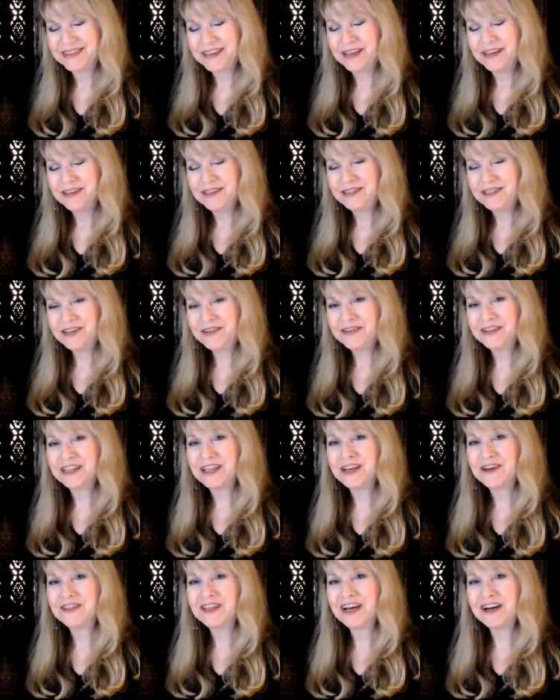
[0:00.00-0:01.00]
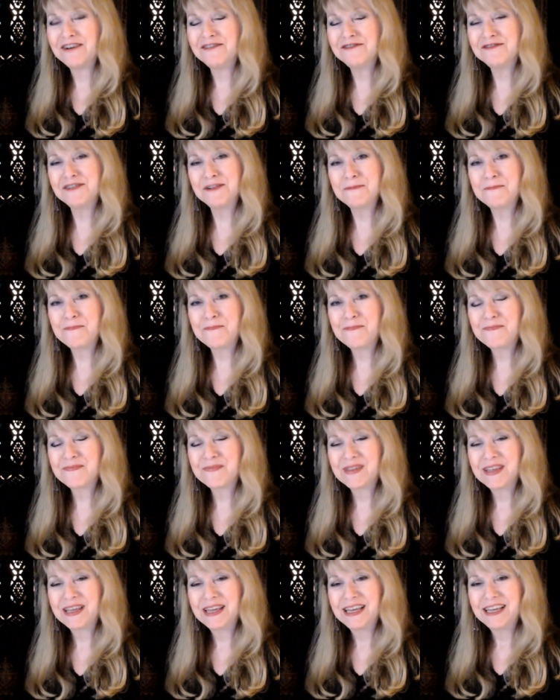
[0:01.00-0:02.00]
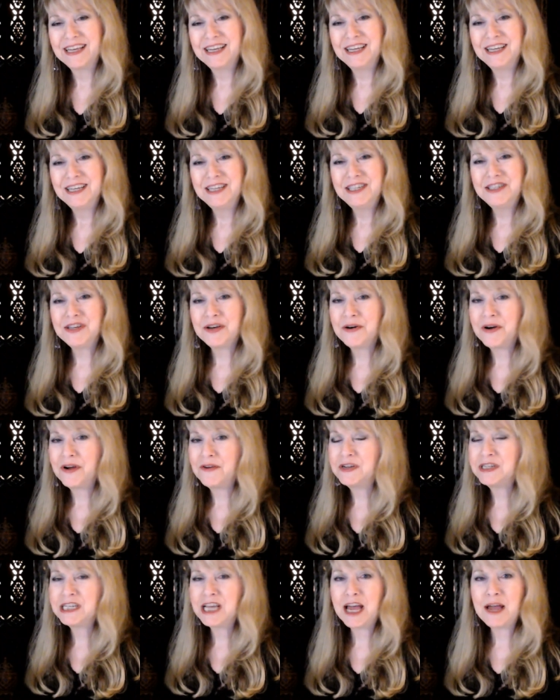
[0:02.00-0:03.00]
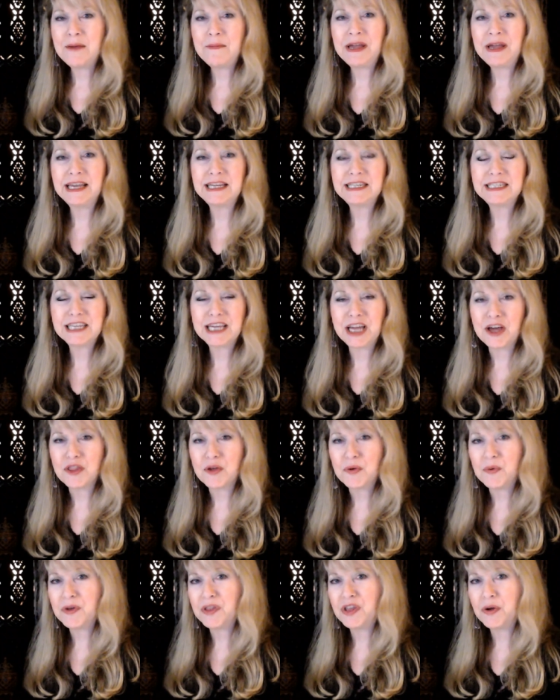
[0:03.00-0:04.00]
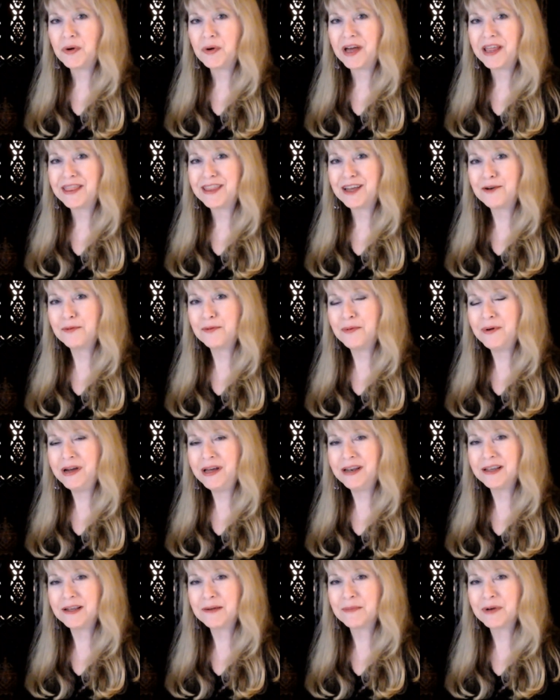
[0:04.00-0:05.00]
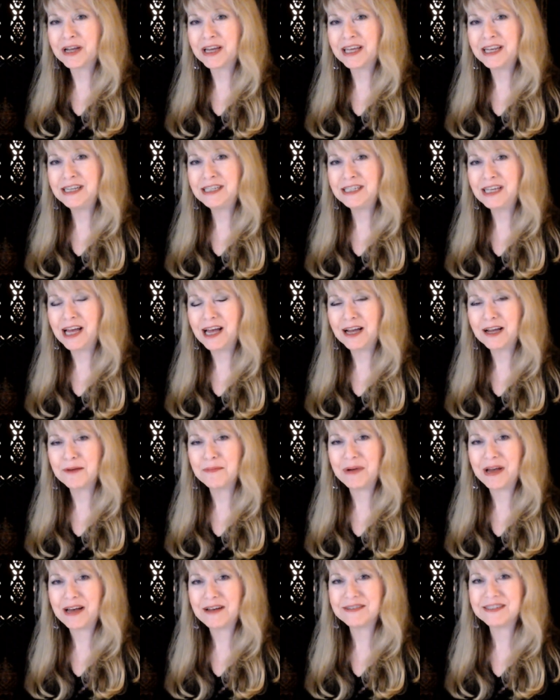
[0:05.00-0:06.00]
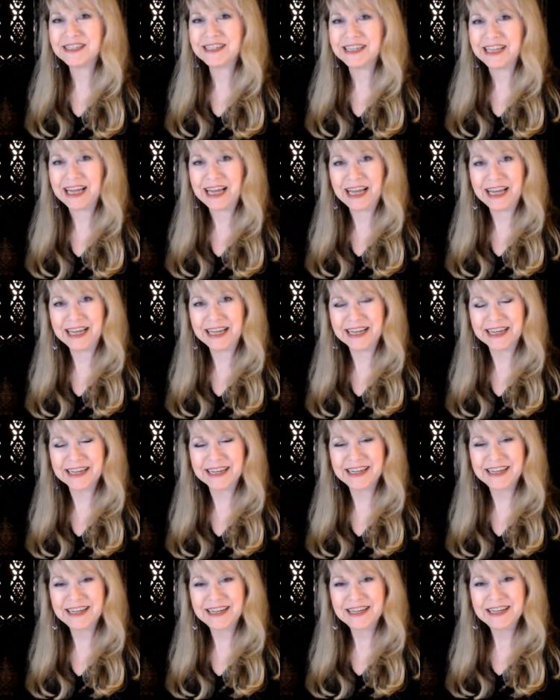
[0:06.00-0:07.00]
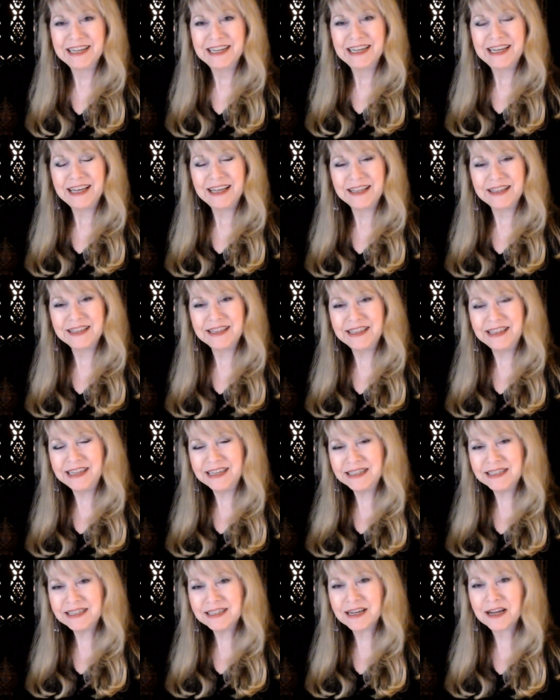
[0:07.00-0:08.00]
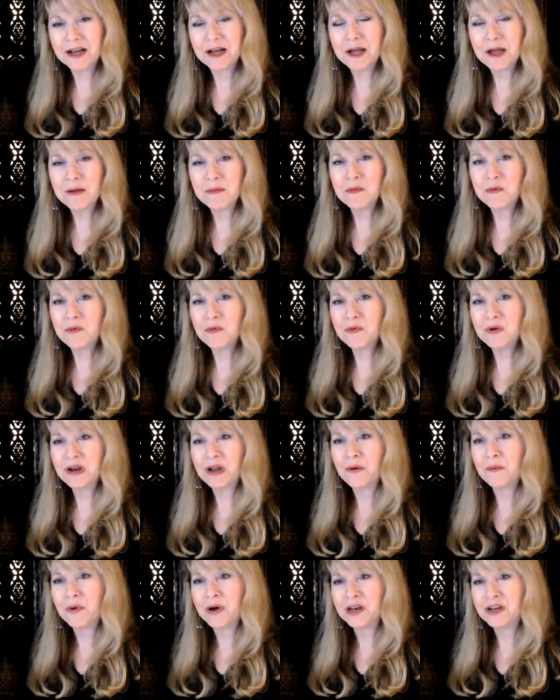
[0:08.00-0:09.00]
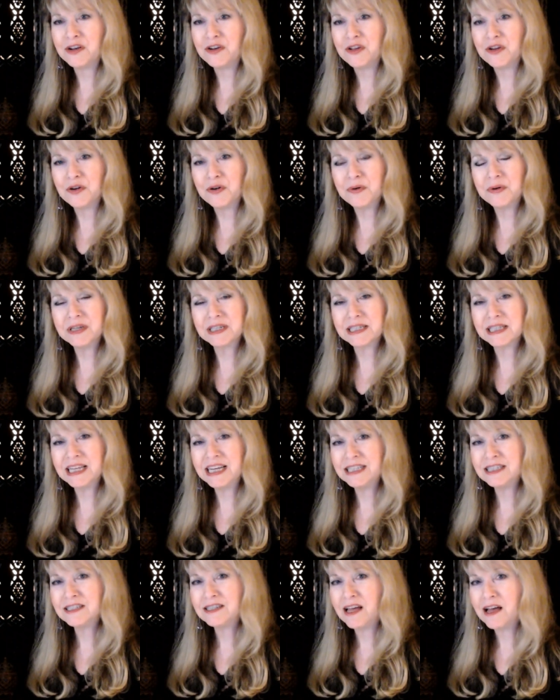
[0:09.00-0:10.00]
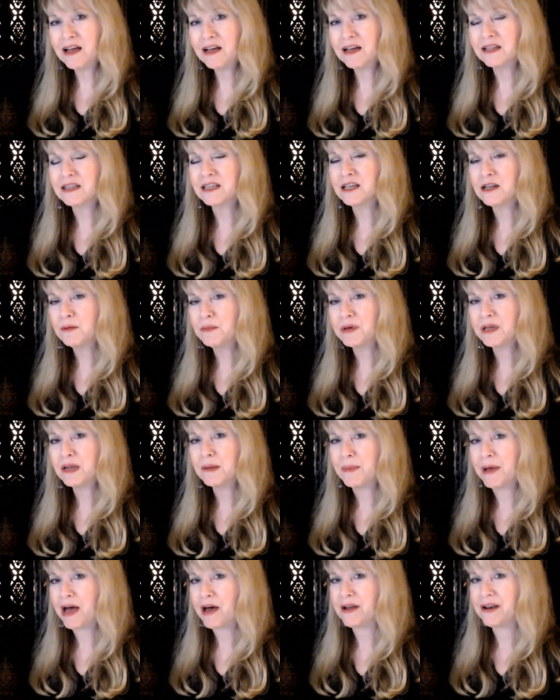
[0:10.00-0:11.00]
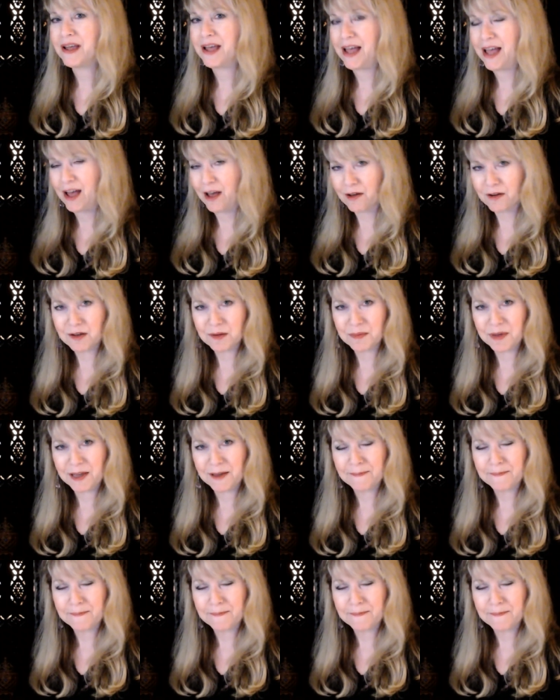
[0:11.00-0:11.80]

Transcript: So hello, love. So every time I get together with you, I think, what am I going to talk about today? And this time, what I want to do is let's talk a little bit about alchemy.